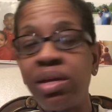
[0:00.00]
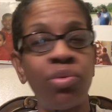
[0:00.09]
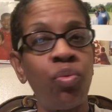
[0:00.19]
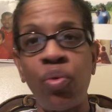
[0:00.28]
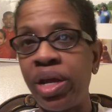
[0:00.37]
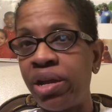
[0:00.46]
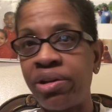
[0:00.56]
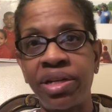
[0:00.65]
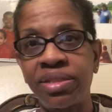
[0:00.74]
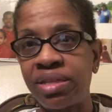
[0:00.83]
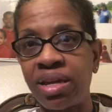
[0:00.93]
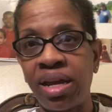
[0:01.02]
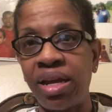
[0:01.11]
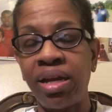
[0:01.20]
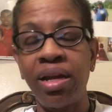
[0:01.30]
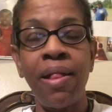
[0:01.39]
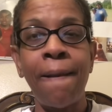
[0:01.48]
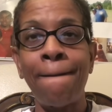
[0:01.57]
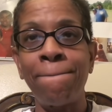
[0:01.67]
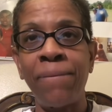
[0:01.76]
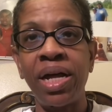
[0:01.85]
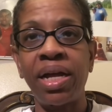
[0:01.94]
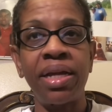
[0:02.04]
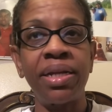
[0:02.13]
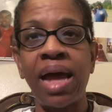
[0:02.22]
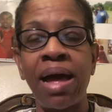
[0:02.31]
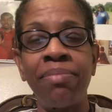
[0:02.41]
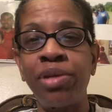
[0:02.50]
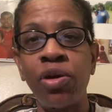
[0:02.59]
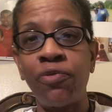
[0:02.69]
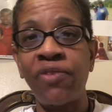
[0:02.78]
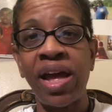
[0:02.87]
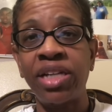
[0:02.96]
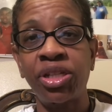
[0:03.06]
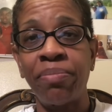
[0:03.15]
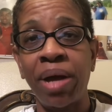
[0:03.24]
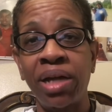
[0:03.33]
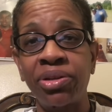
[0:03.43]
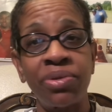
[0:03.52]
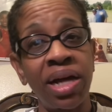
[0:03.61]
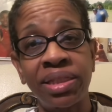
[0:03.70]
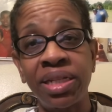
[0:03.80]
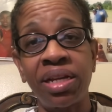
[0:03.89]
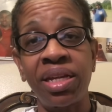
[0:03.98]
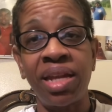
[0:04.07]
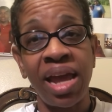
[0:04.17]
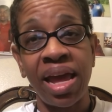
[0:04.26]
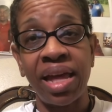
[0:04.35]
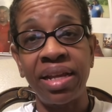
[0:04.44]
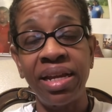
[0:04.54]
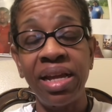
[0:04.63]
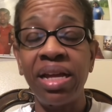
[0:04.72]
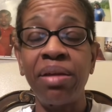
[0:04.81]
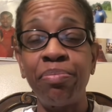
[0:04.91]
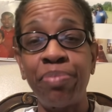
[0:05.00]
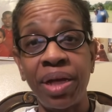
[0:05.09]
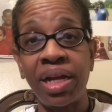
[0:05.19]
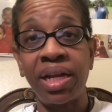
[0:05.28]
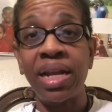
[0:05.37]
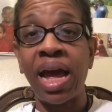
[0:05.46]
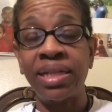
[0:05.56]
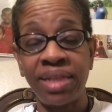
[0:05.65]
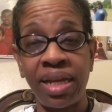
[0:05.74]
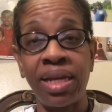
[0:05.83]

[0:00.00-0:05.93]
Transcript: Weirdest thing. But I'm no fashion model, I'll tell you that. But I take